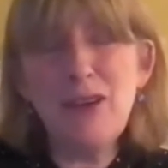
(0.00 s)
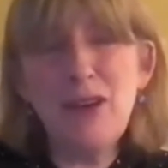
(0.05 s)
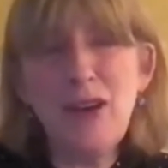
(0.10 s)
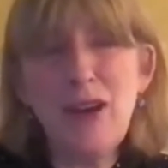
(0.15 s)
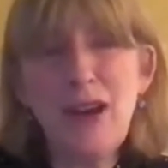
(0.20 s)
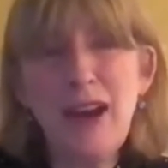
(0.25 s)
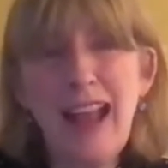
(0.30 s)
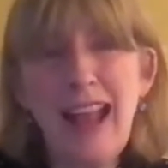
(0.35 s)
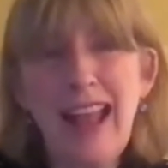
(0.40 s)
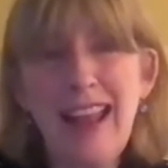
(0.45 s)

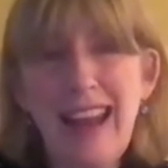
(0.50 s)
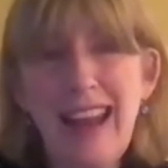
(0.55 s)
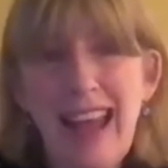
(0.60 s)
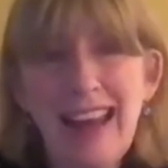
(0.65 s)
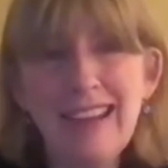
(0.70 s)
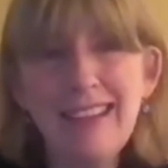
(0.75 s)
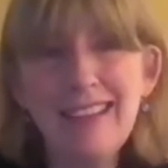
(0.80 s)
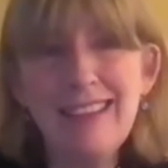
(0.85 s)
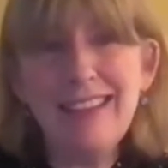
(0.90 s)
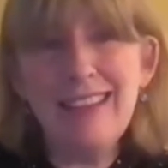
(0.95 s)
or
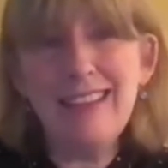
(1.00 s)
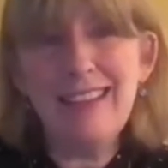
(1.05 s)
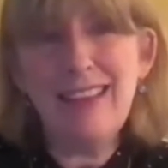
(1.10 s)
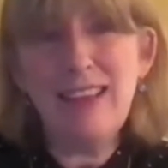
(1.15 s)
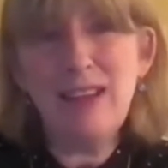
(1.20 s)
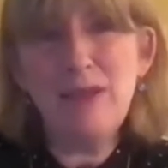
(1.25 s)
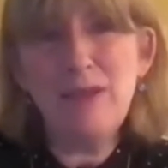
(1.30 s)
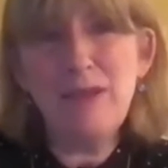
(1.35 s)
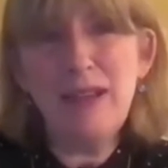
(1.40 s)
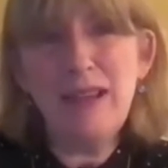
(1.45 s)
analysis
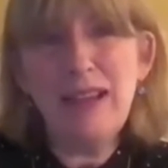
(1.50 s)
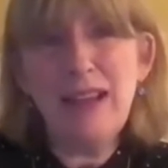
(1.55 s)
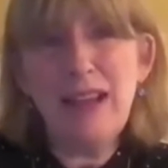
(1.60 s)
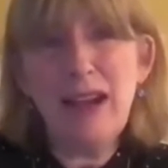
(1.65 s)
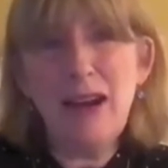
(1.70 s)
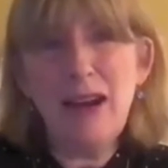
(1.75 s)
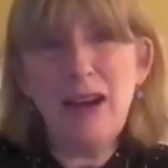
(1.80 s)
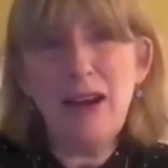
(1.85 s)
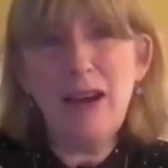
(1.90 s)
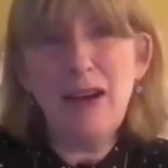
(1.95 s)
that we
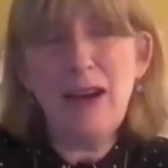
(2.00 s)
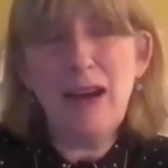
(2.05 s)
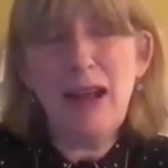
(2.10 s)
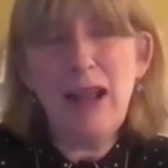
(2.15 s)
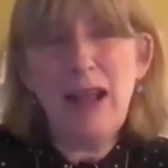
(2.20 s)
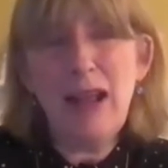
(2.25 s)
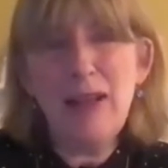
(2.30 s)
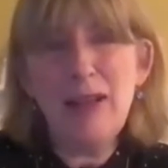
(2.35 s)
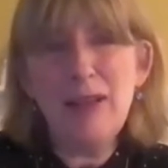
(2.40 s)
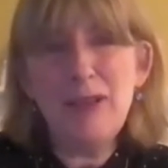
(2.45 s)
are
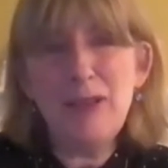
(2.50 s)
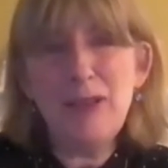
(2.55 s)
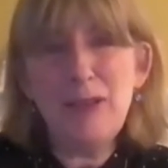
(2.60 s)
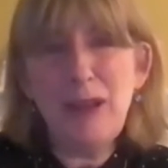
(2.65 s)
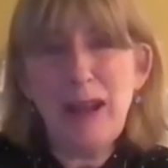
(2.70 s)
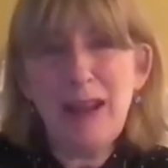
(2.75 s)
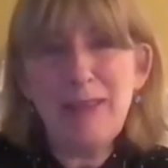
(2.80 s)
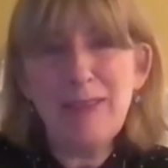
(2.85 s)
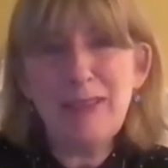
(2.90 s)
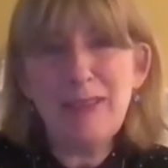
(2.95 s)

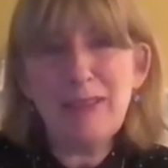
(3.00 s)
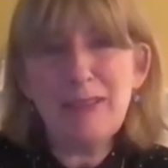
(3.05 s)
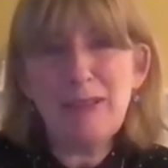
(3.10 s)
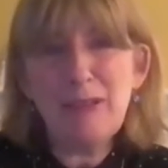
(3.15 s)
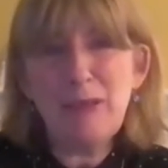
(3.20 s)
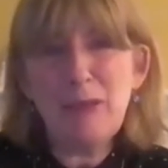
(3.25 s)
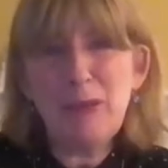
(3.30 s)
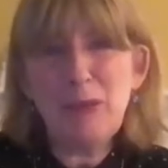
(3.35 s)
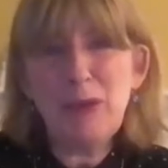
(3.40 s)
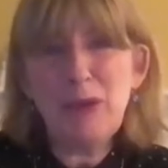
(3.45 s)
deriving
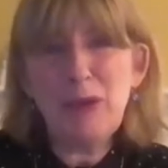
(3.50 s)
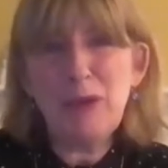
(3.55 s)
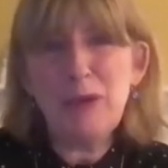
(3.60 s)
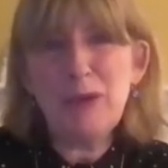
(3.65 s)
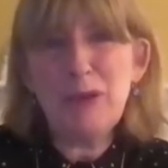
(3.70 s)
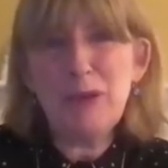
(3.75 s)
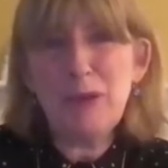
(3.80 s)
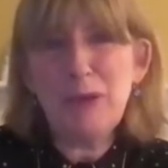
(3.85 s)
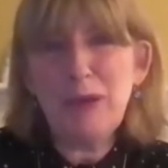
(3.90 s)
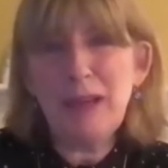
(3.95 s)
from the work we're
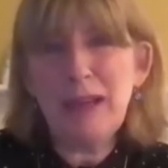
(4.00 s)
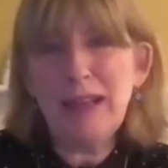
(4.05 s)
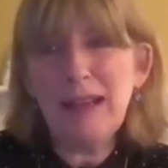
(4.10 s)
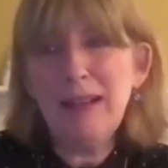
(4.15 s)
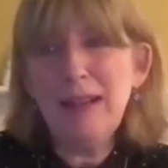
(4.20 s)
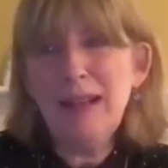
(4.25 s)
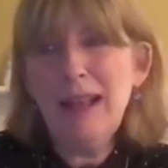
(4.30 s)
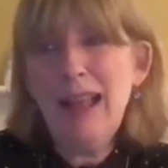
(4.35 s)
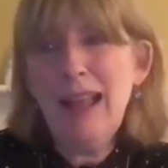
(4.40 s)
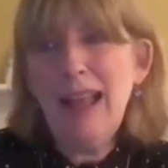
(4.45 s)
doing.
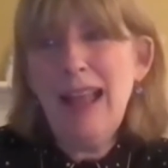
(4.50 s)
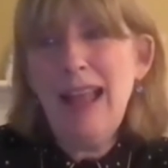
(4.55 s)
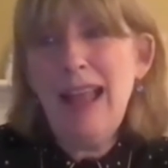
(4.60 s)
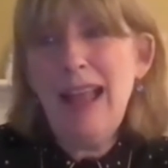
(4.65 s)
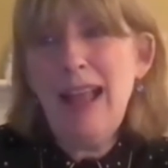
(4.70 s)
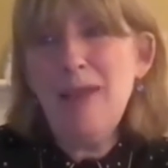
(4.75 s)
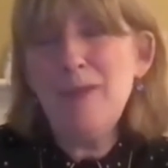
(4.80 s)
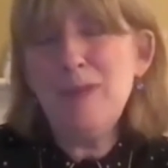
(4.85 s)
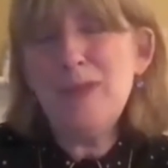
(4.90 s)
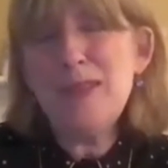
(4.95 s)

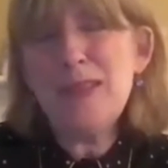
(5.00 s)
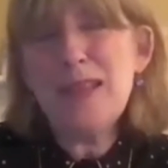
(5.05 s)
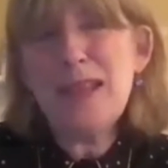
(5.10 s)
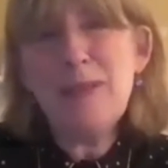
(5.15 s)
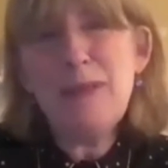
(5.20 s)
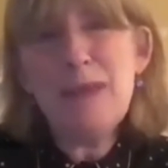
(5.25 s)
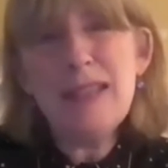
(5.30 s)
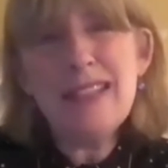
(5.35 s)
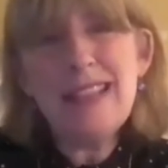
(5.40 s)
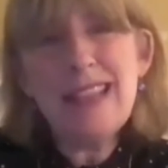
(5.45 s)
So
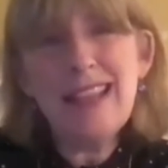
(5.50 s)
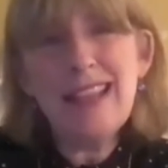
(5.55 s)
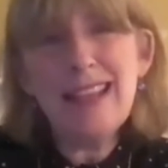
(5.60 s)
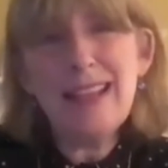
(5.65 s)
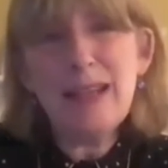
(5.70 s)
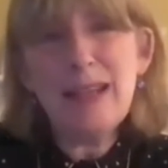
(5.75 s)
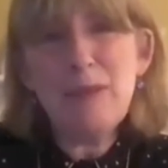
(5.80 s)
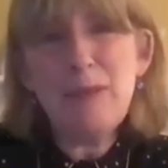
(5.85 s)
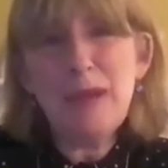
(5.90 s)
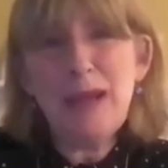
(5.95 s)
let me say a
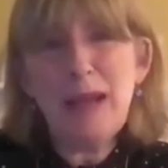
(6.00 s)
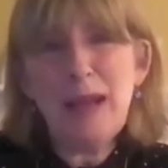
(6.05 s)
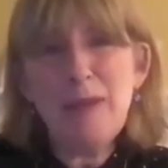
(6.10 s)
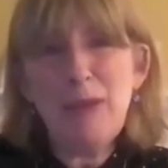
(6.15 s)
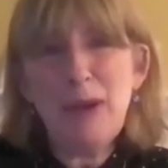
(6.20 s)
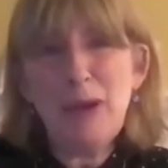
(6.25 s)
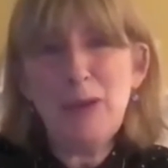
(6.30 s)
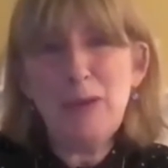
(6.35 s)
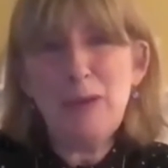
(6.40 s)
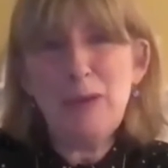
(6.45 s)
little bit
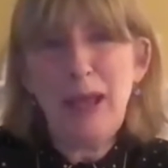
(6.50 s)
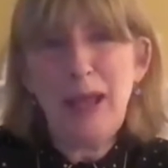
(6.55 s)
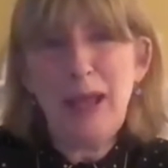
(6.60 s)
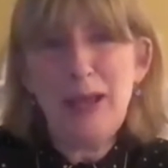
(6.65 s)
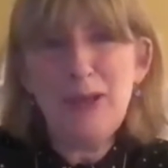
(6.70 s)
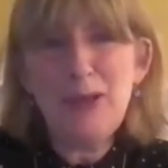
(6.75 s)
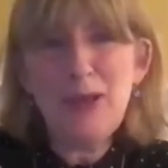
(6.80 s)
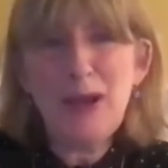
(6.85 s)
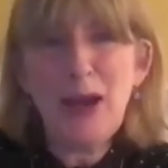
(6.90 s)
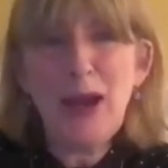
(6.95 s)
about
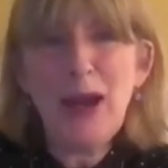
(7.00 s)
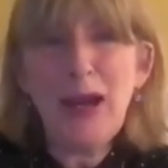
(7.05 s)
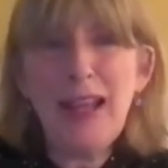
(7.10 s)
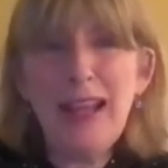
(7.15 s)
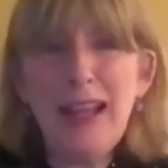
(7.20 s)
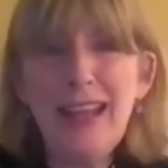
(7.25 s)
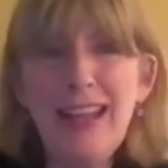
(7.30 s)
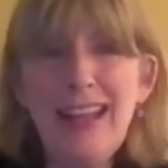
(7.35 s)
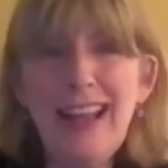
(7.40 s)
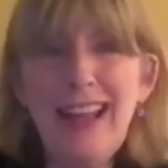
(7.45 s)

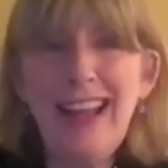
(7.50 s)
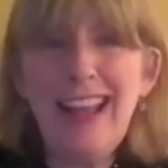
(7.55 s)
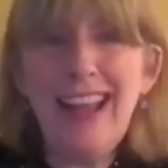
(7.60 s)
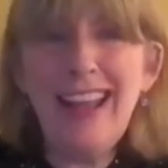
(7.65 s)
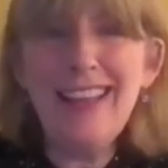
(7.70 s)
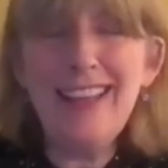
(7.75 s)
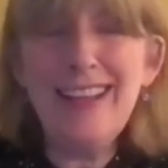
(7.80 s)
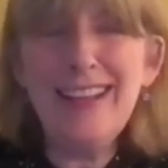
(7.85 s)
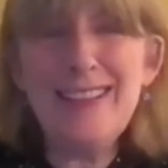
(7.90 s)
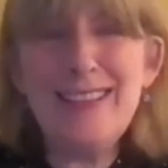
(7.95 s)
patriarchy. I
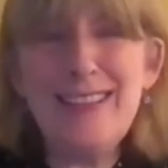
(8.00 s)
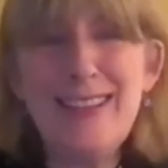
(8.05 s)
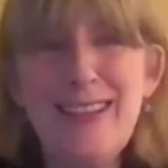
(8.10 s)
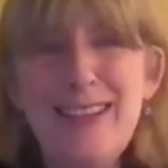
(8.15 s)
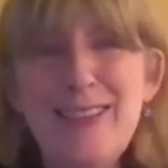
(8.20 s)
think it's an